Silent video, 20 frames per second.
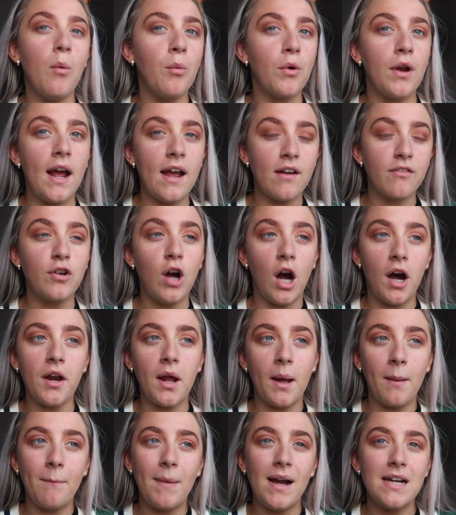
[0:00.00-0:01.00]
I have got
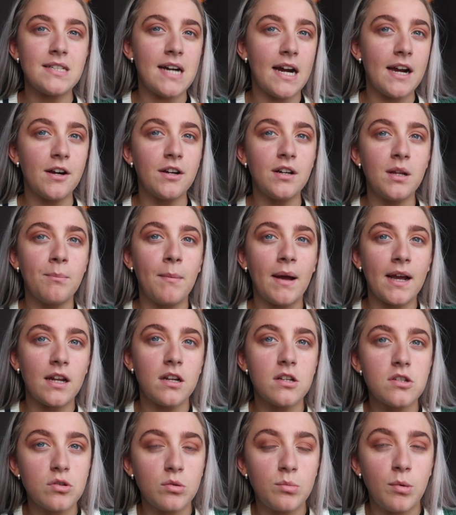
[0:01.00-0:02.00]
on my tire to make it
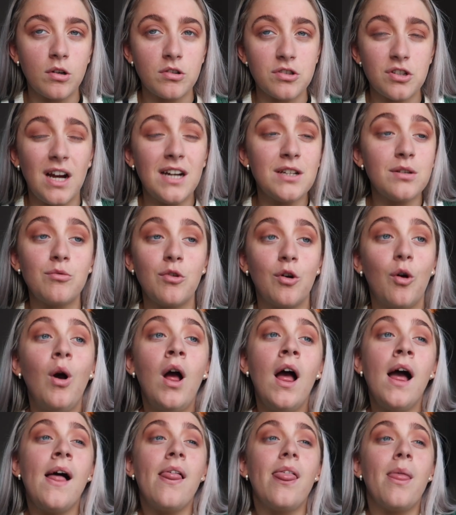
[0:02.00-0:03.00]
a slow puncture? I don't know.
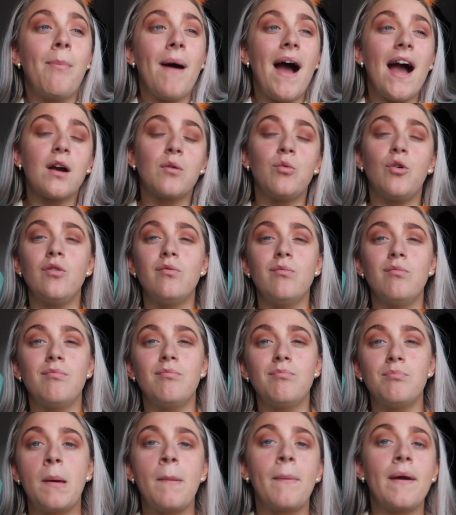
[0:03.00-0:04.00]
The back one,
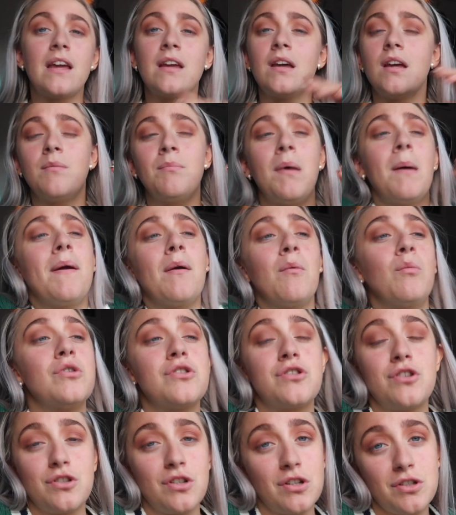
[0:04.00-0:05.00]
maybe it was
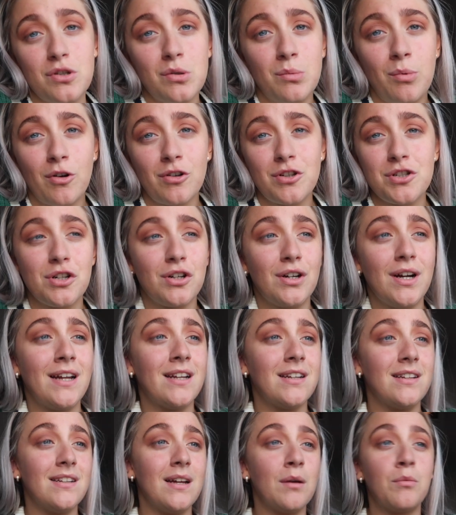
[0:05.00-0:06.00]
just a slow puncture
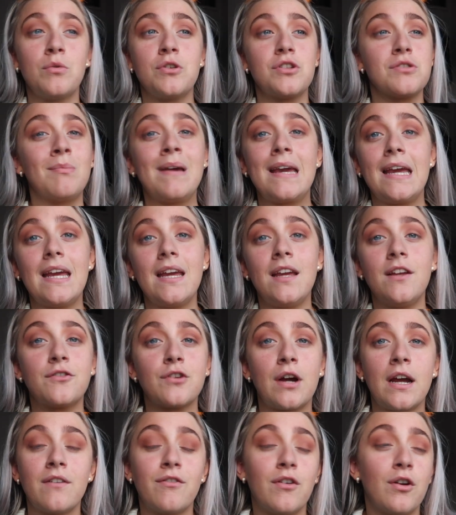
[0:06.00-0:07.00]
and it was me
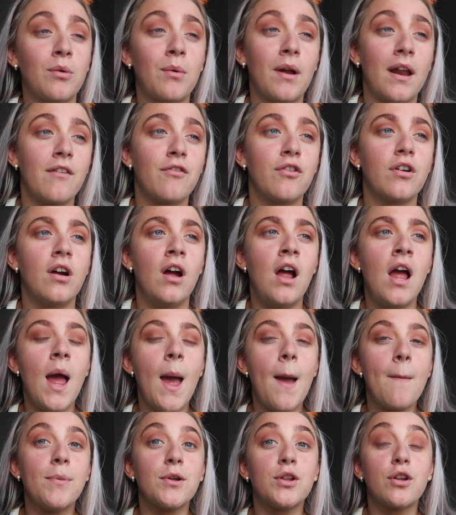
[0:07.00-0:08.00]
driving or whatever,
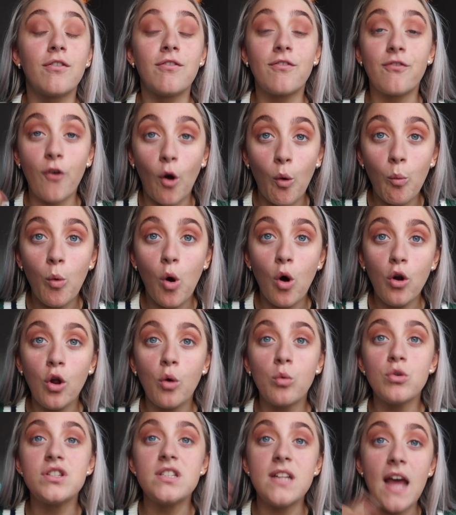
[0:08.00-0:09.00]
but the front one
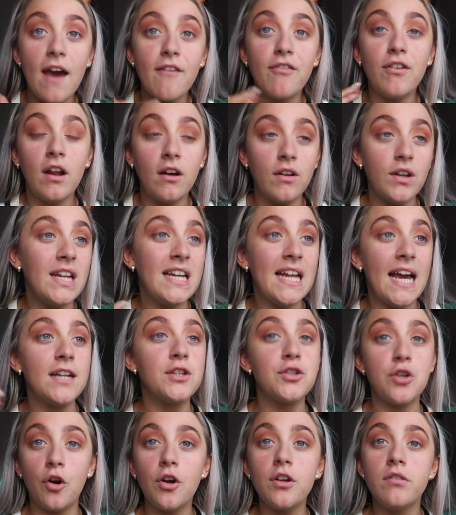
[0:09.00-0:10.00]
was definitely let
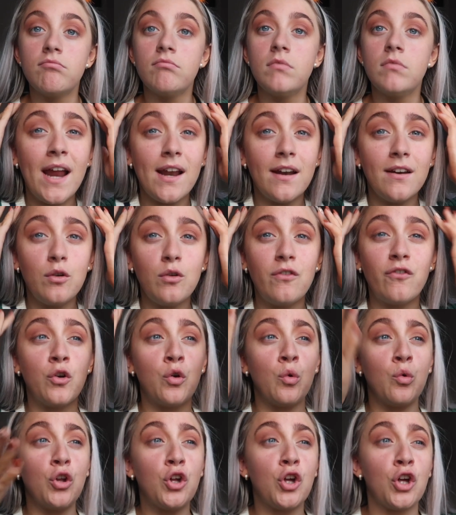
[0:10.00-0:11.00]
down. didn't even
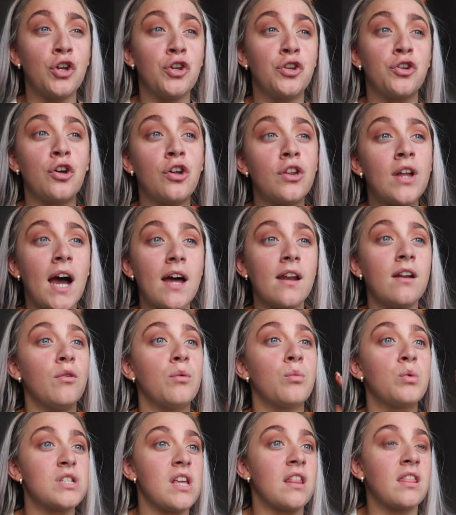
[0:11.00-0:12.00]
know you could do that, it
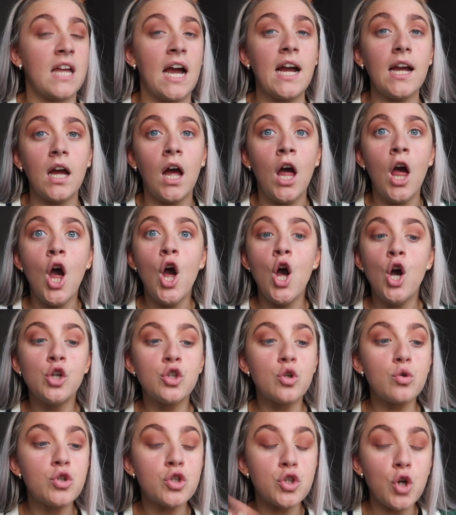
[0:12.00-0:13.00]
was a thing.
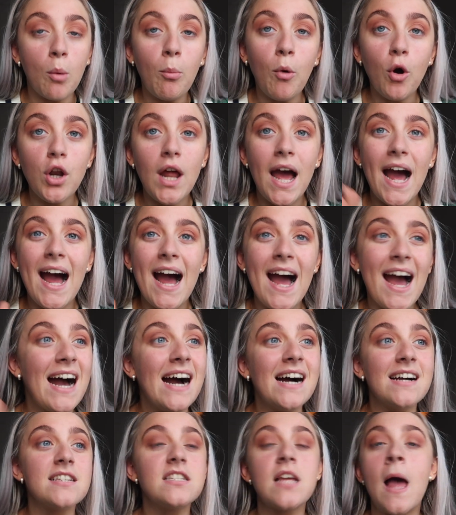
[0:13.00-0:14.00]
So someone
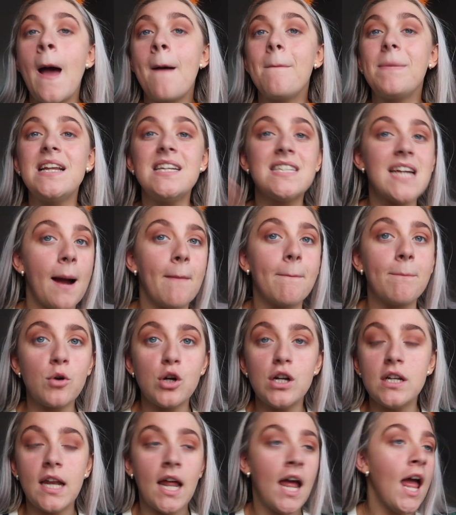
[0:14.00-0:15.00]
has been
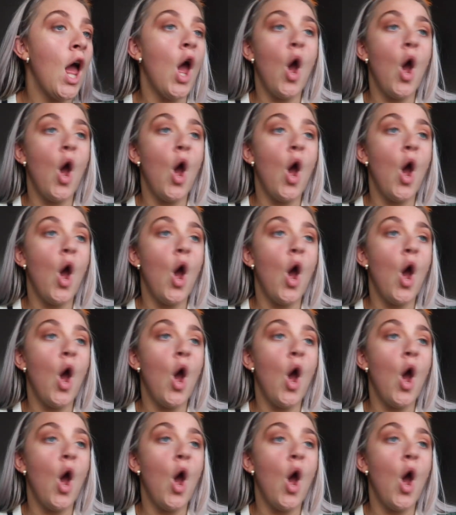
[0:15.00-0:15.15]
tampering